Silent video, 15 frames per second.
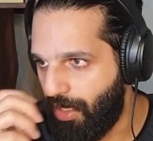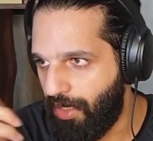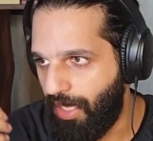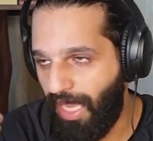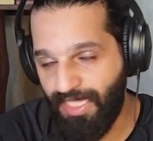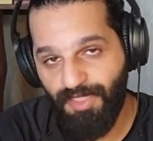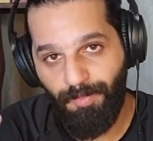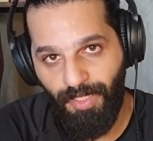
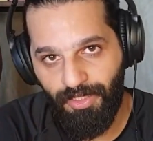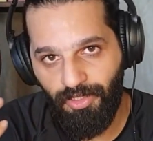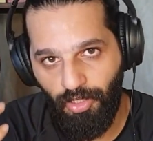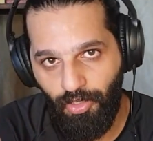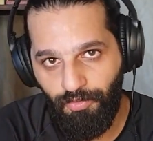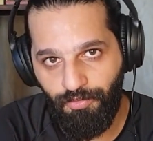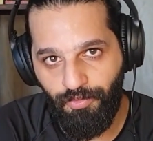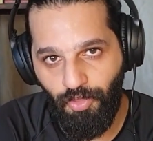aspect
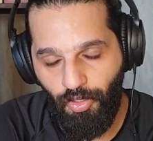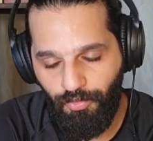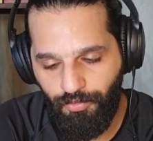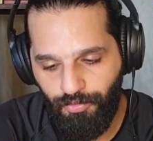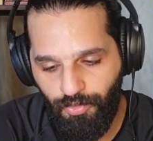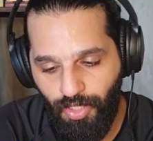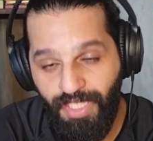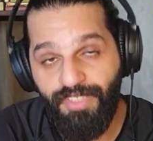
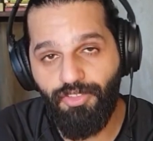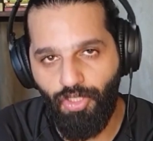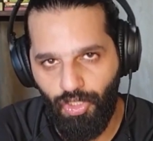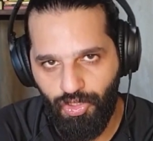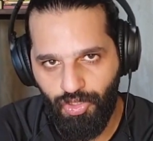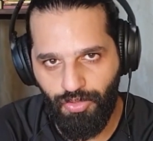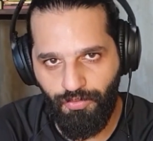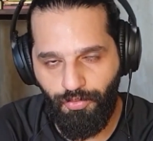of
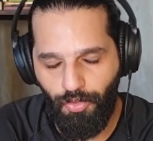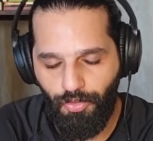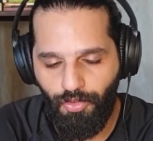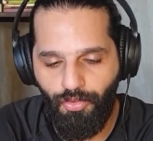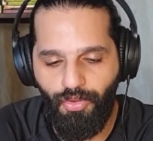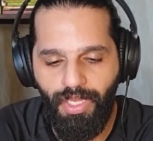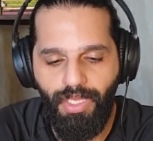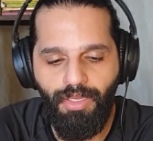research for the
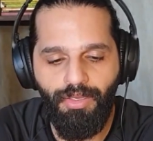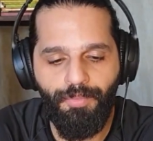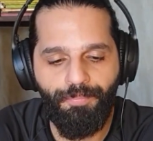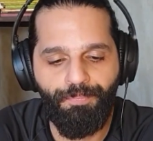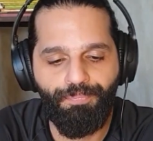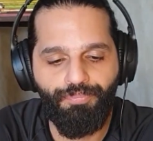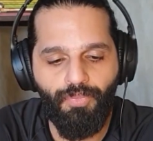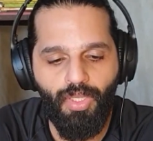Greek.
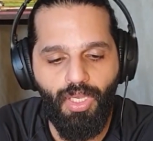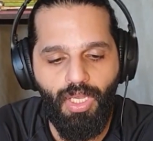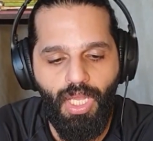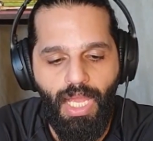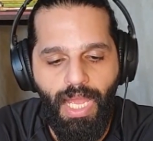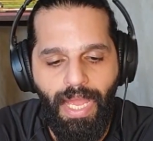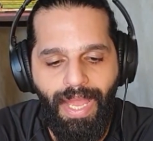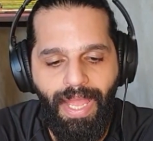
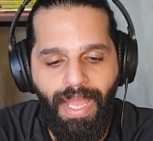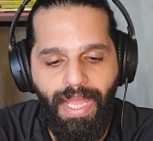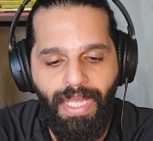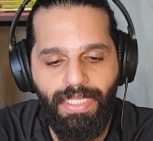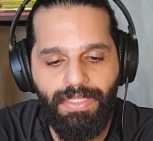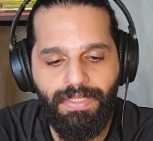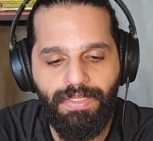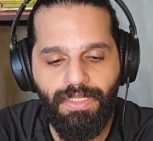
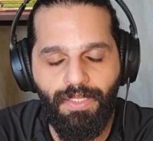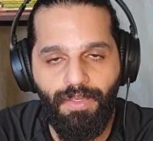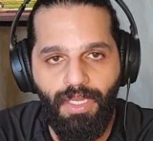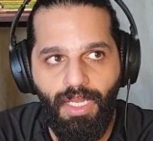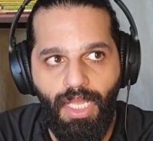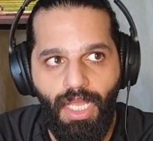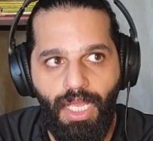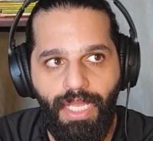And
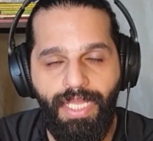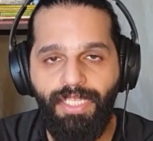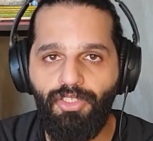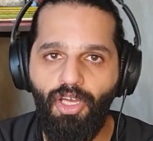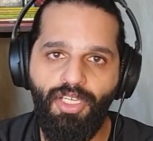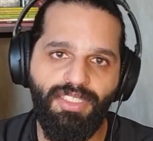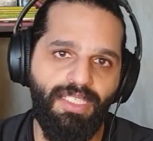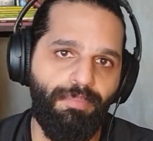he
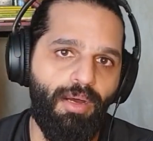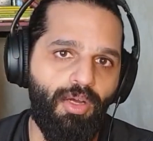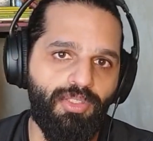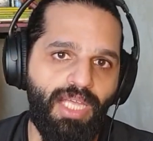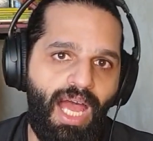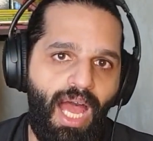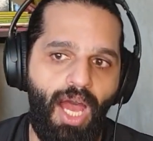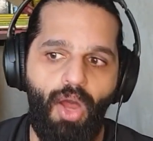talks about
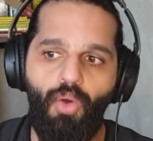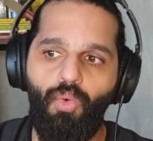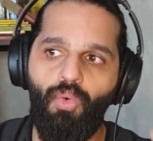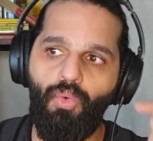how